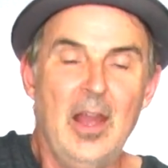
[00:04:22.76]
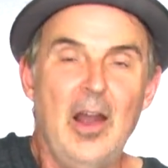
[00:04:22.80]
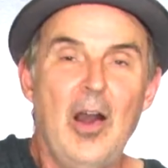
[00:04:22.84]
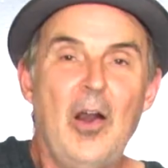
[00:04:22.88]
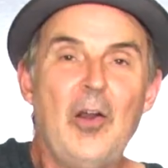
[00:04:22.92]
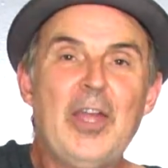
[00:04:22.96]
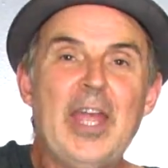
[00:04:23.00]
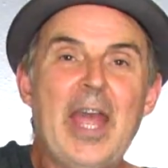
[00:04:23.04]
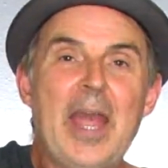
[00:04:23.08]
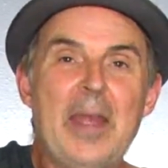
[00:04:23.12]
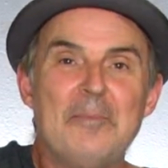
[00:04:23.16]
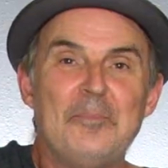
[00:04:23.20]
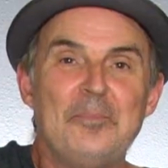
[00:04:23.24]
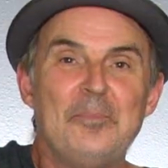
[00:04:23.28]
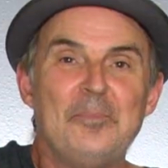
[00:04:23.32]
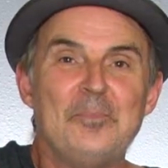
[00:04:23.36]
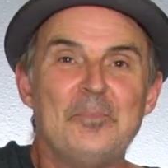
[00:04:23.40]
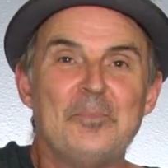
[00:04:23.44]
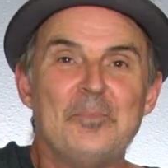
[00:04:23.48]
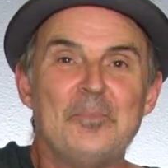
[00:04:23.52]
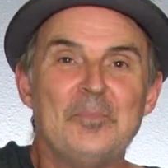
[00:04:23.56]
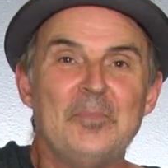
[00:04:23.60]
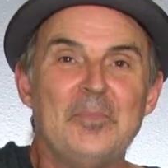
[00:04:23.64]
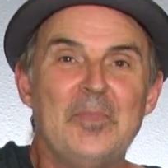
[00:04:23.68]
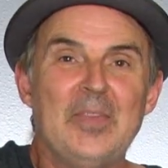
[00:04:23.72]
Okay,
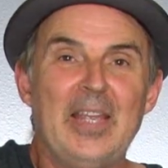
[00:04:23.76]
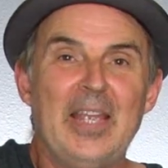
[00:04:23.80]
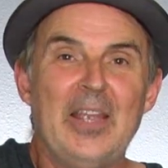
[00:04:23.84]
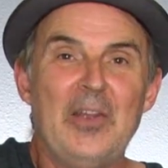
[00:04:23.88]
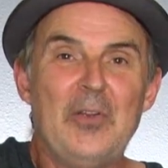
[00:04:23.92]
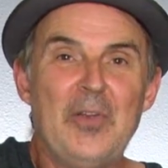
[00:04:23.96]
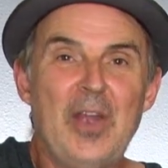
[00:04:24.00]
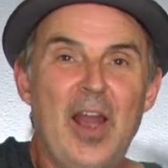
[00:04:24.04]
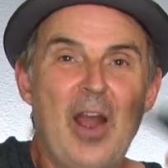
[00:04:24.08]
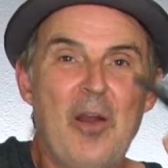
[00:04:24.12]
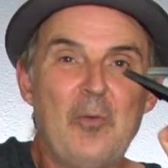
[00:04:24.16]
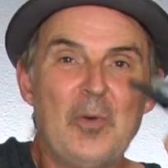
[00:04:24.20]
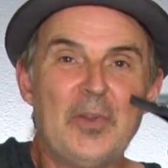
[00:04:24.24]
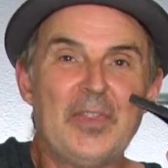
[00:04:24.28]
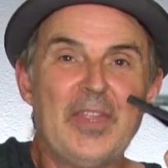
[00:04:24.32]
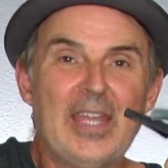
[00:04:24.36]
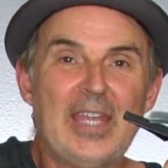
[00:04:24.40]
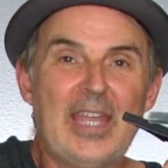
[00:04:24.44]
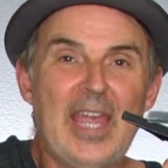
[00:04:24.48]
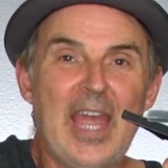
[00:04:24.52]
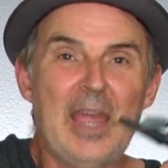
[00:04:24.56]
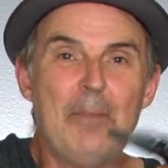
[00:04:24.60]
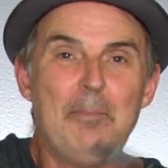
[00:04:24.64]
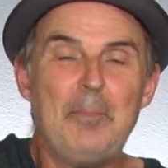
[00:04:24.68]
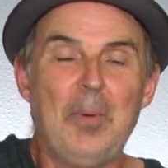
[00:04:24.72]
here we are with a
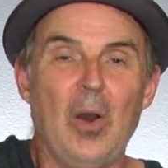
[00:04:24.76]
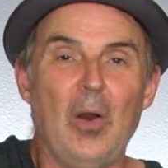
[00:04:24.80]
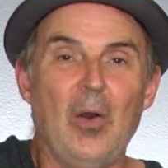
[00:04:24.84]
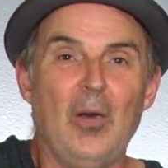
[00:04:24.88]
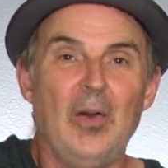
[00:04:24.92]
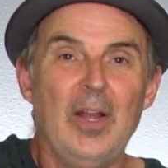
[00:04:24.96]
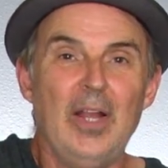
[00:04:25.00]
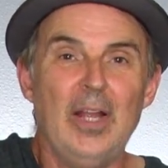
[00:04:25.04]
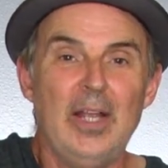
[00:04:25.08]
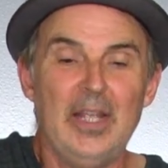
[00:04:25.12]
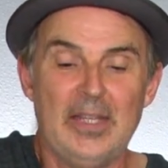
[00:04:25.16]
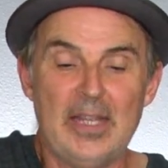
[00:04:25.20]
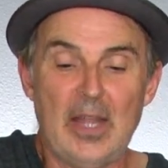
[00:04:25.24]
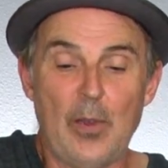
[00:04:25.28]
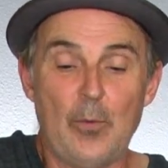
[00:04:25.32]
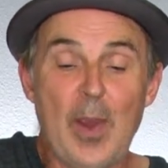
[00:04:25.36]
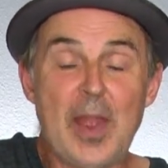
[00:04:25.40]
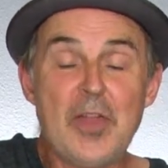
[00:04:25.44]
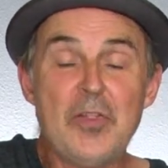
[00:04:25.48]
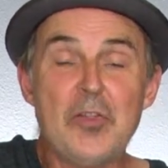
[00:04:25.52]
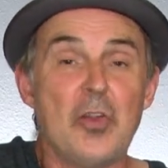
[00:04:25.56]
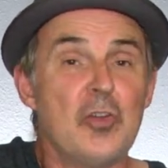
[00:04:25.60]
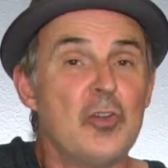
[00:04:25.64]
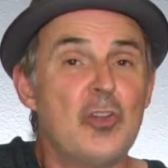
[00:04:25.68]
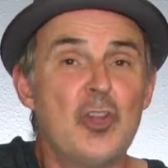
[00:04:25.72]
capo. Now
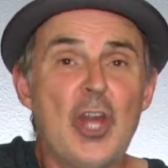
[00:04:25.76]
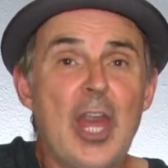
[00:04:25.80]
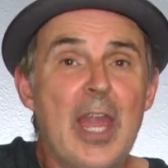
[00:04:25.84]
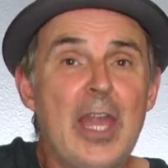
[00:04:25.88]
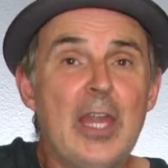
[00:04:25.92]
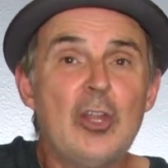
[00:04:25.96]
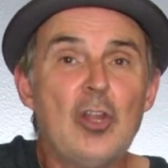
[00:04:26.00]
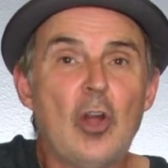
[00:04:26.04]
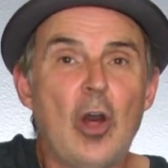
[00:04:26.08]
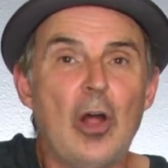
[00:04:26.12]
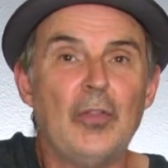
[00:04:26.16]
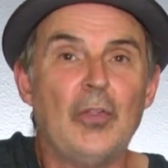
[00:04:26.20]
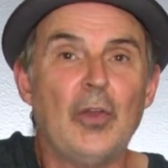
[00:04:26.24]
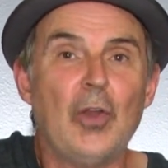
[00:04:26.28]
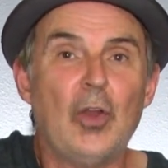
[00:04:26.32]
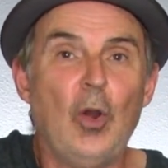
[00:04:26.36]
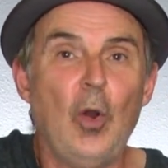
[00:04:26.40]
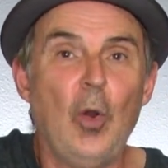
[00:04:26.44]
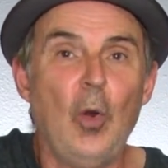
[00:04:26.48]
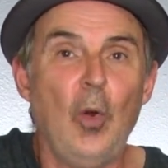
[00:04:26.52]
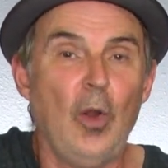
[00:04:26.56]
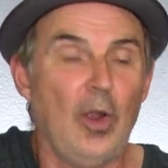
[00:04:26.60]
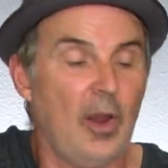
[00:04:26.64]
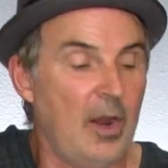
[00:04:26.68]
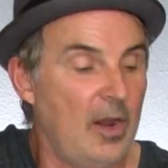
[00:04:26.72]
rather than change all the
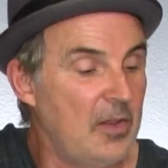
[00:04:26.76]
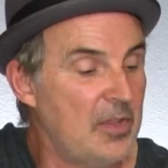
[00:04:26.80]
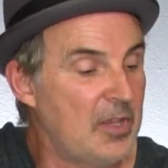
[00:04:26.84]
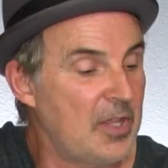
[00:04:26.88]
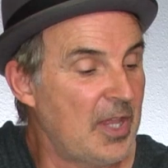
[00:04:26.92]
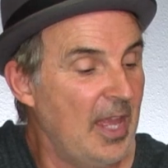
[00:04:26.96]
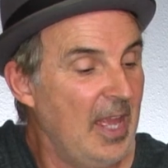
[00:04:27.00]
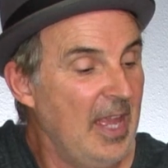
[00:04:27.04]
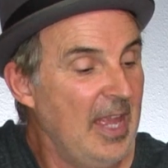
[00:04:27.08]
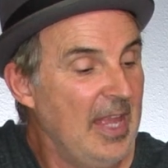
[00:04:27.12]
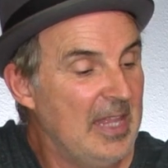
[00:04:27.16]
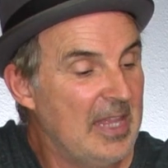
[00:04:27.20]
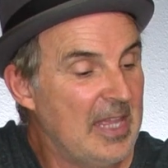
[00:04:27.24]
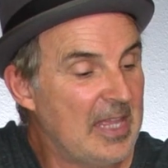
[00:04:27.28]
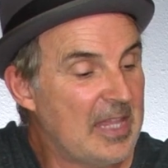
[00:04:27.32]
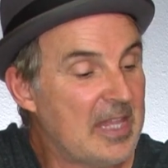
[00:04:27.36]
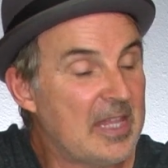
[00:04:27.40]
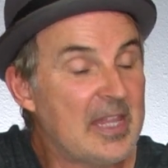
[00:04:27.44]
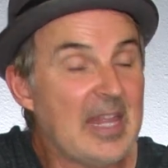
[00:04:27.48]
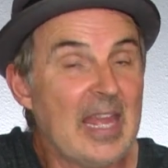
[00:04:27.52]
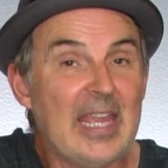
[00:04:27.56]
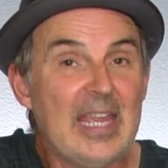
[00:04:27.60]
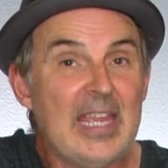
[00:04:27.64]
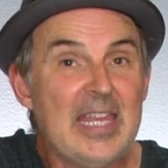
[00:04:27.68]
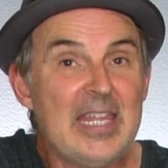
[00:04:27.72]
chords, this
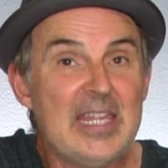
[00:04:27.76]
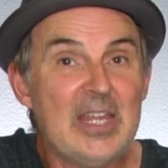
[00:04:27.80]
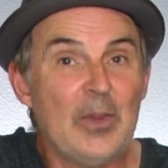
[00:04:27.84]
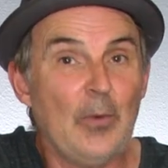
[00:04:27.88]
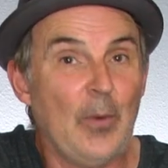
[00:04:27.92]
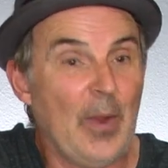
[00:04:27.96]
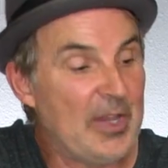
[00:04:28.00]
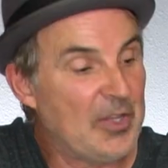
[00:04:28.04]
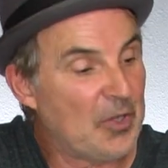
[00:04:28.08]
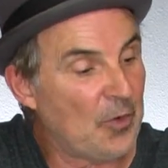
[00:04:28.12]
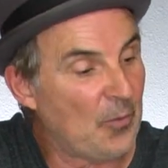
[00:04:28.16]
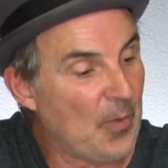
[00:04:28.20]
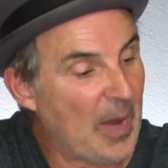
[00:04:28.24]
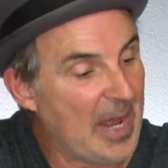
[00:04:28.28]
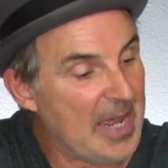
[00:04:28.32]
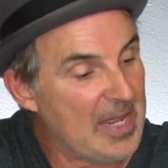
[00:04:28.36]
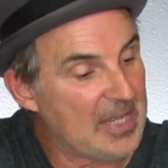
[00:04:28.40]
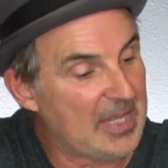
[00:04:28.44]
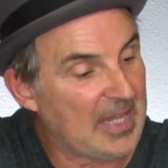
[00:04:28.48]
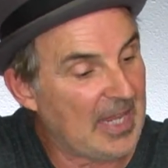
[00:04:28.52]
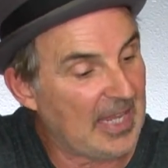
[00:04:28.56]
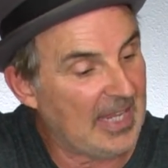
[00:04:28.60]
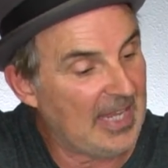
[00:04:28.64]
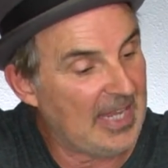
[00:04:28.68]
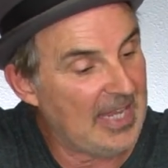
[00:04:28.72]
is an easy way to
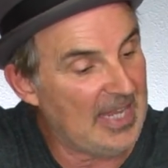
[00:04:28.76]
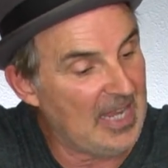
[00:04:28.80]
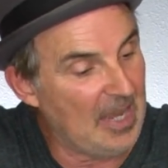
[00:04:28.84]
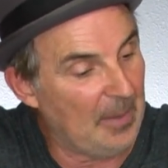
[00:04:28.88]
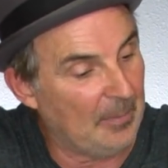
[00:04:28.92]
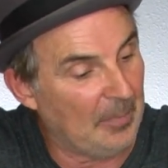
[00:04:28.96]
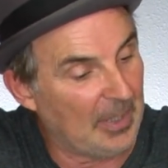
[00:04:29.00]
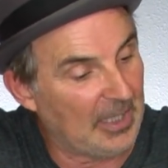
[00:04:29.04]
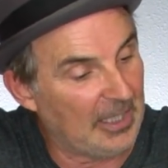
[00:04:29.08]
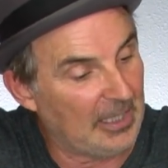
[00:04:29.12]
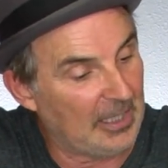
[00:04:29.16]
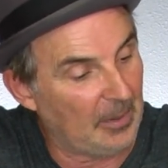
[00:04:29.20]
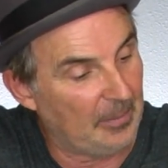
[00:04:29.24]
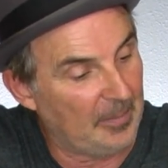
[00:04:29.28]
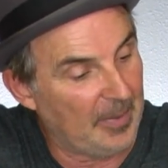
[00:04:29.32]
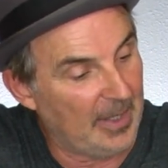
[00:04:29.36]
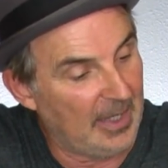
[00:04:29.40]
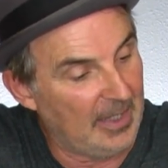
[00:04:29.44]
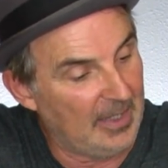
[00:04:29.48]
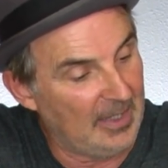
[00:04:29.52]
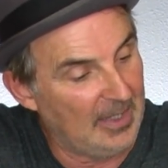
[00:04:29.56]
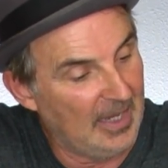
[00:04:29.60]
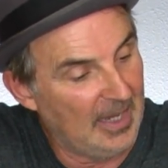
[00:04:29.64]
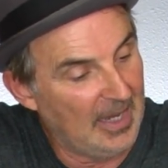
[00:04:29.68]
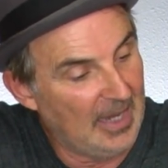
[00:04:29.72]
raise the key up a little
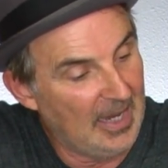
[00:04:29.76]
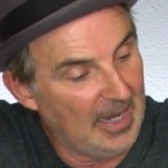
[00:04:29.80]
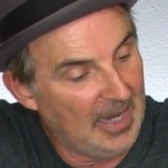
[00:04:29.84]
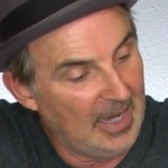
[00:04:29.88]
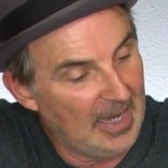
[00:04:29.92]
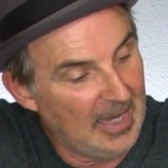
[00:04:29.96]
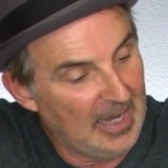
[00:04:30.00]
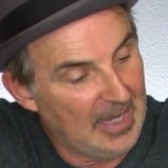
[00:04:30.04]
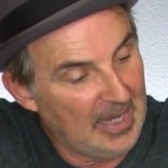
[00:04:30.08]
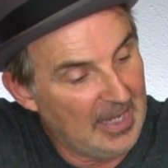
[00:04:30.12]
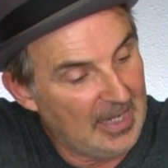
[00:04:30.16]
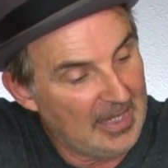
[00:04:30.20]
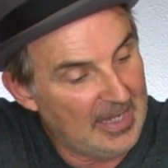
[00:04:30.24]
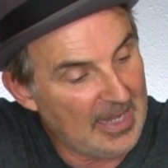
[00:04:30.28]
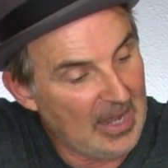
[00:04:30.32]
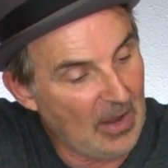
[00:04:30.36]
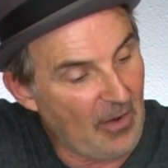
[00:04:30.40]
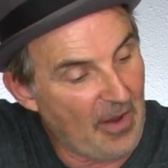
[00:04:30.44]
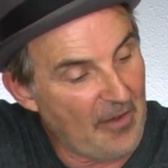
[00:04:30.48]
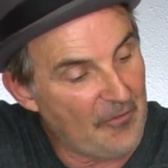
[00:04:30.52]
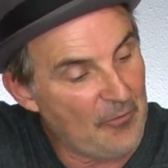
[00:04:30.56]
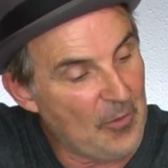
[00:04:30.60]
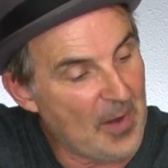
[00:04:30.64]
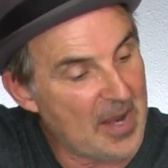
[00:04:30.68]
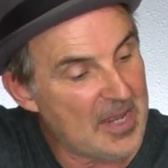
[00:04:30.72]
bit.
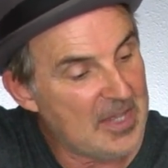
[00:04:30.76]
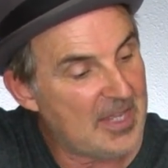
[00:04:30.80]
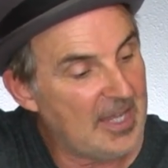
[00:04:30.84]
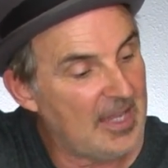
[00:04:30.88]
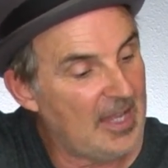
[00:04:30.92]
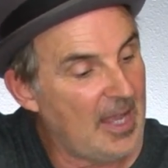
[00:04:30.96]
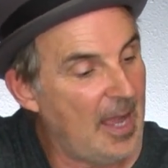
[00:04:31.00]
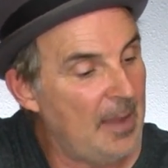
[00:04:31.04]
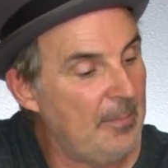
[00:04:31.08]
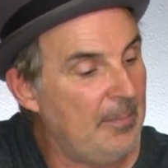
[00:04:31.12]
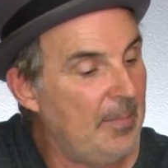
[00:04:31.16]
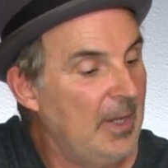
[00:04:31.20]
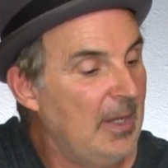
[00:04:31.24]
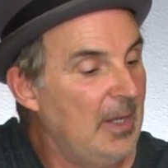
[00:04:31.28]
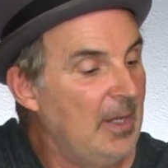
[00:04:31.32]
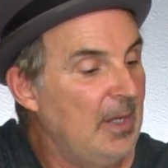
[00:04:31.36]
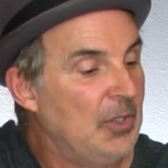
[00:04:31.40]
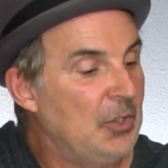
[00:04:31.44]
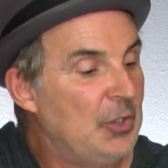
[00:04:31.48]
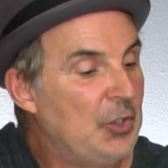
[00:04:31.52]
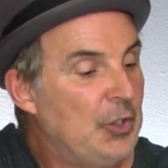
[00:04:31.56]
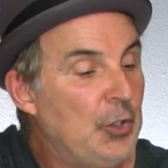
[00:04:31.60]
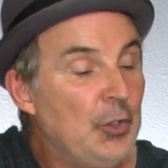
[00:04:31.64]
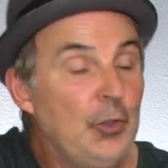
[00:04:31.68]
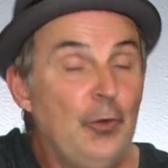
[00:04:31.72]
Now I've raised it up
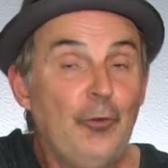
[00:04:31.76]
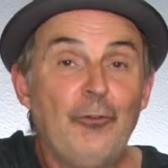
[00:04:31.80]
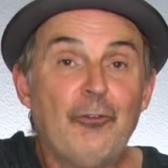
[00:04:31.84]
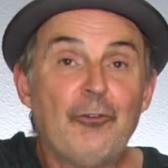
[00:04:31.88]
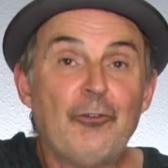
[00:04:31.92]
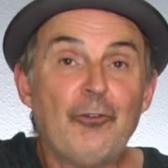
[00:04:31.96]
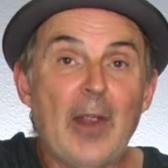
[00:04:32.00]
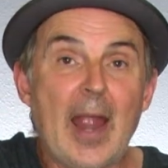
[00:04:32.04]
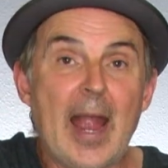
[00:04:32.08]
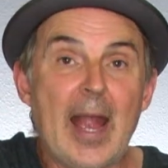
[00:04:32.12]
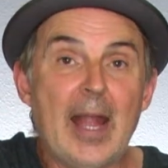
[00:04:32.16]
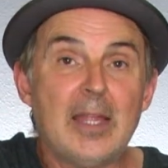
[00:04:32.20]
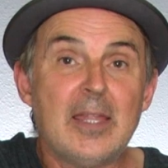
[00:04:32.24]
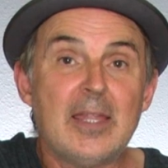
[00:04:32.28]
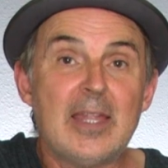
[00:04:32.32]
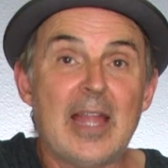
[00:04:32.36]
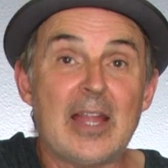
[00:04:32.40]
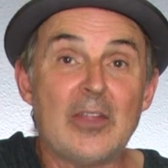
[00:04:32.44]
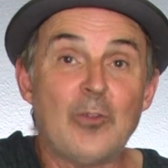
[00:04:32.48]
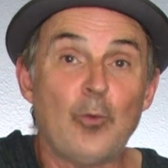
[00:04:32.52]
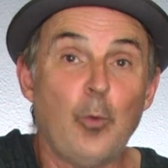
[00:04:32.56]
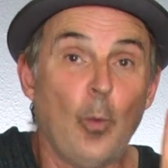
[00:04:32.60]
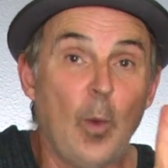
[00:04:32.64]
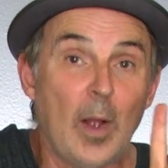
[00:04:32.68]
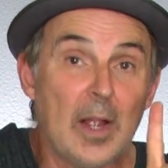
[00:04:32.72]
two frets,
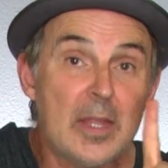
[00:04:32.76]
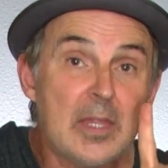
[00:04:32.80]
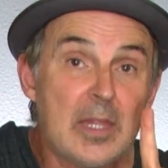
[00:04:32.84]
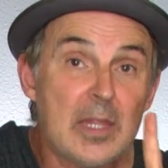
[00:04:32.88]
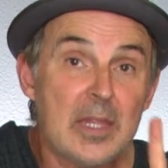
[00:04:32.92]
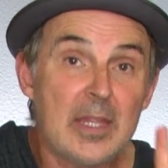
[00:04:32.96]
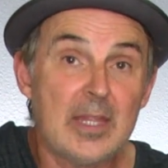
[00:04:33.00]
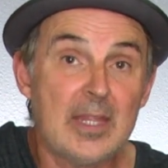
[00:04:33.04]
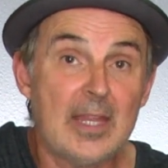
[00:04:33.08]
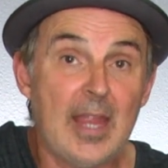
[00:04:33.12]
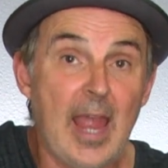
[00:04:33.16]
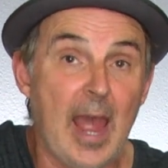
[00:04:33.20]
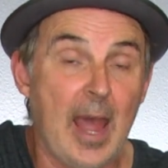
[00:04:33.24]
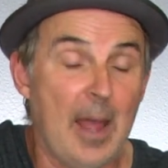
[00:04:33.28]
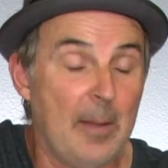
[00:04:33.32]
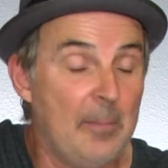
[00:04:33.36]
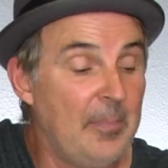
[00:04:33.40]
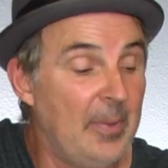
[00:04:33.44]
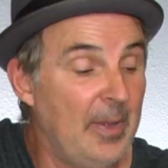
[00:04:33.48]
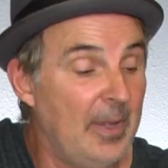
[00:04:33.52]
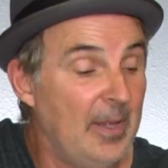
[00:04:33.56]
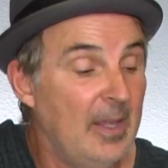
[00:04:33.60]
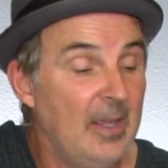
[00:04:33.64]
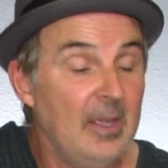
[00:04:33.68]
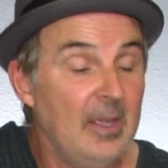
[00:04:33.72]
that's one step,